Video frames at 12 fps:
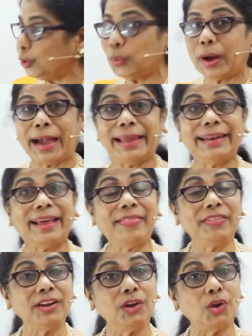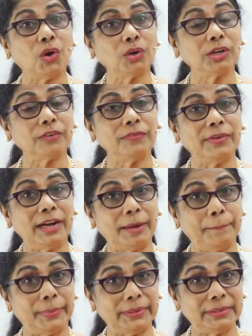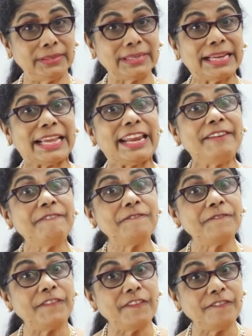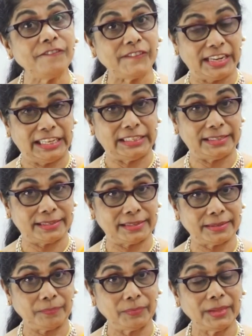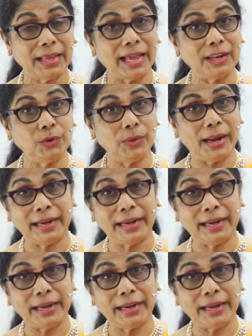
do another lot of numbers in 50s. And you'll